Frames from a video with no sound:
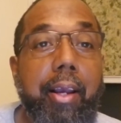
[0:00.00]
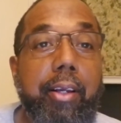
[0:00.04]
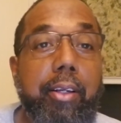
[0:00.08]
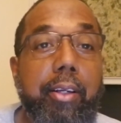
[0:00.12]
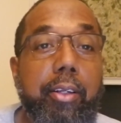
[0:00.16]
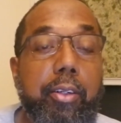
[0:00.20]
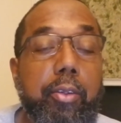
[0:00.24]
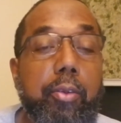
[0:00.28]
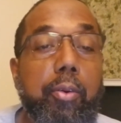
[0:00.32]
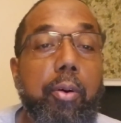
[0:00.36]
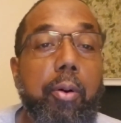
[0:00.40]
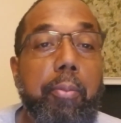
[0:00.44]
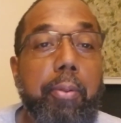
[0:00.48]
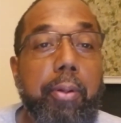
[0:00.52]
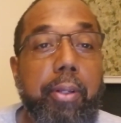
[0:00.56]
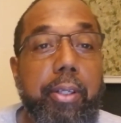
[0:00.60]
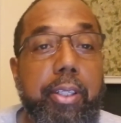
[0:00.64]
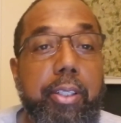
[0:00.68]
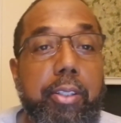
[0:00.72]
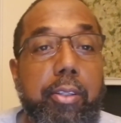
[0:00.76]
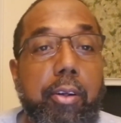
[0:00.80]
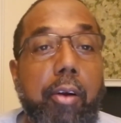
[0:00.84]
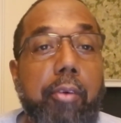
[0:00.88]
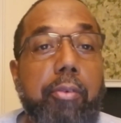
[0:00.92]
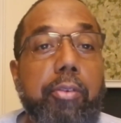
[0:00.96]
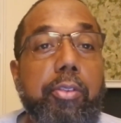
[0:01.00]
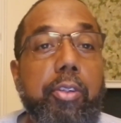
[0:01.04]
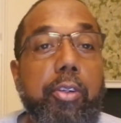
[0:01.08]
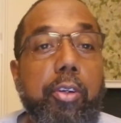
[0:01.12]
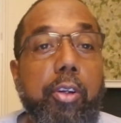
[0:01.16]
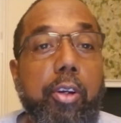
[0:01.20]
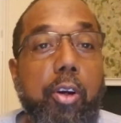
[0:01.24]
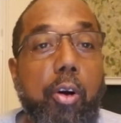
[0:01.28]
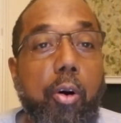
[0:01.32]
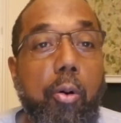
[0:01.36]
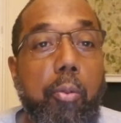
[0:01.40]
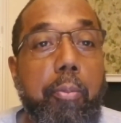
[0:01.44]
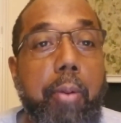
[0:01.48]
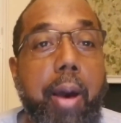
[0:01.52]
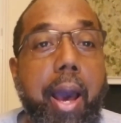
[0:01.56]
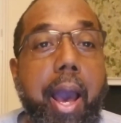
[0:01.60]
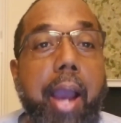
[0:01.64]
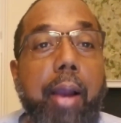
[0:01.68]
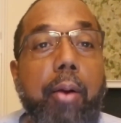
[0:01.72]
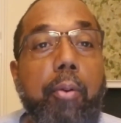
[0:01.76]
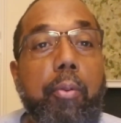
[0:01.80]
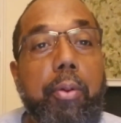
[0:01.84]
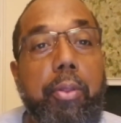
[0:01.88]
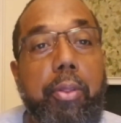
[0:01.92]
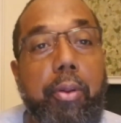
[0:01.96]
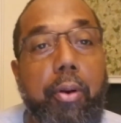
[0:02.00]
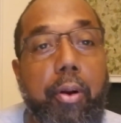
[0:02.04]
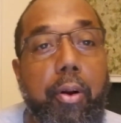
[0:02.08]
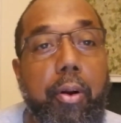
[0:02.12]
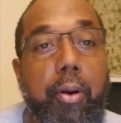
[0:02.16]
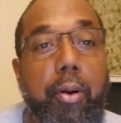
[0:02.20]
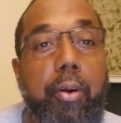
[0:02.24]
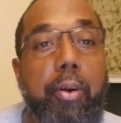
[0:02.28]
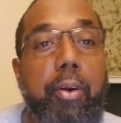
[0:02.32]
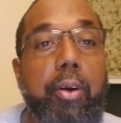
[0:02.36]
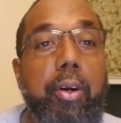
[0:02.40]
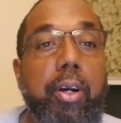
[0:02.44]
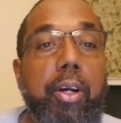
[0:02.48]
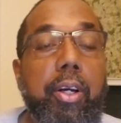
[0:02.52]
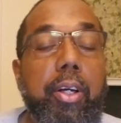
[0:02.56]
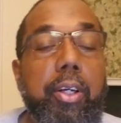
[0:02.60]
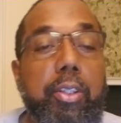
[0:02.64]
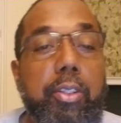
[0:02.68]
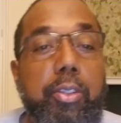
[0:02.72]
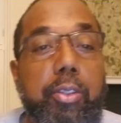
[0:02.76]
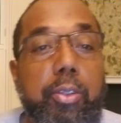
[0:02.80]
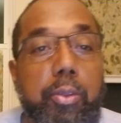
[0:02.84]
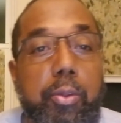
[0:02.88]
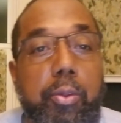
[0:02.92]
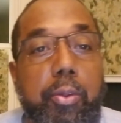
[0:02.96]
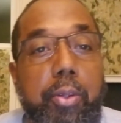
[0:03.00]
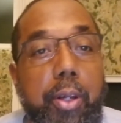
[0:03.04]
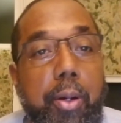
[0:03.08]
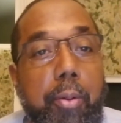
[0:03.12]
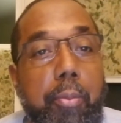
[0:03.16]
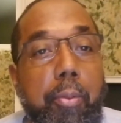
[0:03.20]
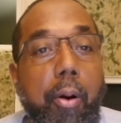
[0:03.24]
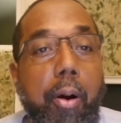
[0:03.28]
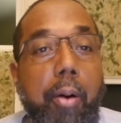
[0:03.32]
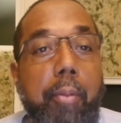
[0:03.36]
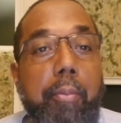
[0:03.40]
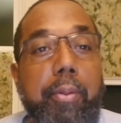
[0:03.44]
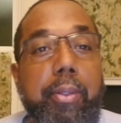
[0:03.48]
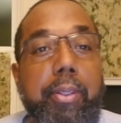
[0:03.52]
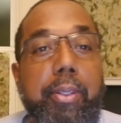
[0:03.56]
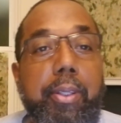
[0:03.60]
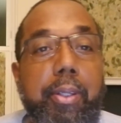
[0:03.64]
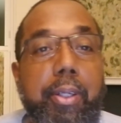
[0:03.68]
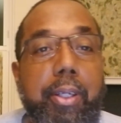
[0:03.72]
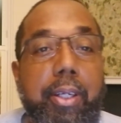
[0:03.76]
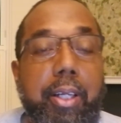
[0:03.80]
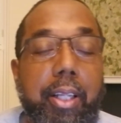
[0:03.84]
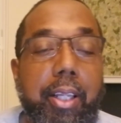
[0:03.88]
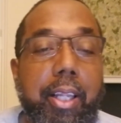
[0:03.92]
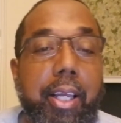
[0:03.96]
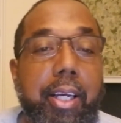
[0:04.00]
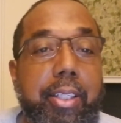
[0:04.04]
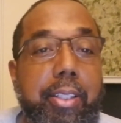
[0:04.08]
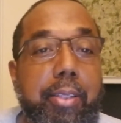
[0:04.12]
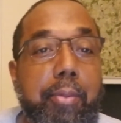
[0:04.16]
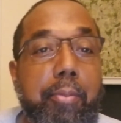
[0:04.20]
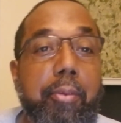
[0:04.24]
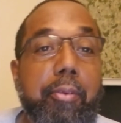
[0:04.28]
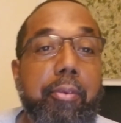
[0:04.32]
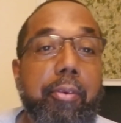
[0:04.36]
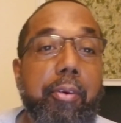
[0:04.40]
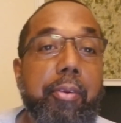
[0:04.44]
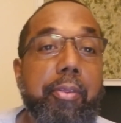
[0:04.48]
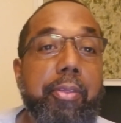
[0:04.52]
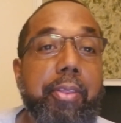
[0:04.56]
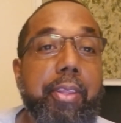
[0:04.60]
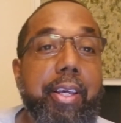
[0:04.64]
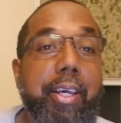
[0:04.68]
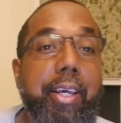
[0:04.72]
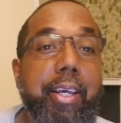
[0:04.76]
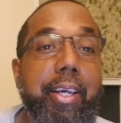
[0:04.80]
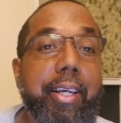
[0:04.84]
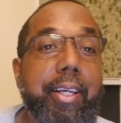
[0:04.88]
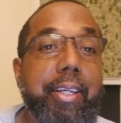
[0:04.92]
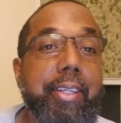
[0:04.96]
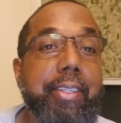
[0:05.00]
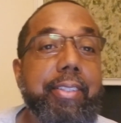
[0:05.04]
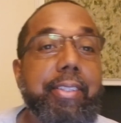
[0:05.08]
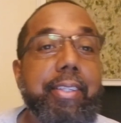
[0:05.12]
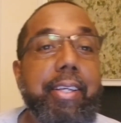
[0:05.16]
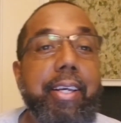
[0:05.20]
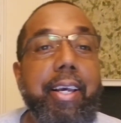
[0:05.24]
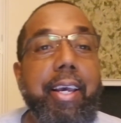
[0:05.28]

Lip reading: a police officer to go back with her to the apartment to collect some of her things.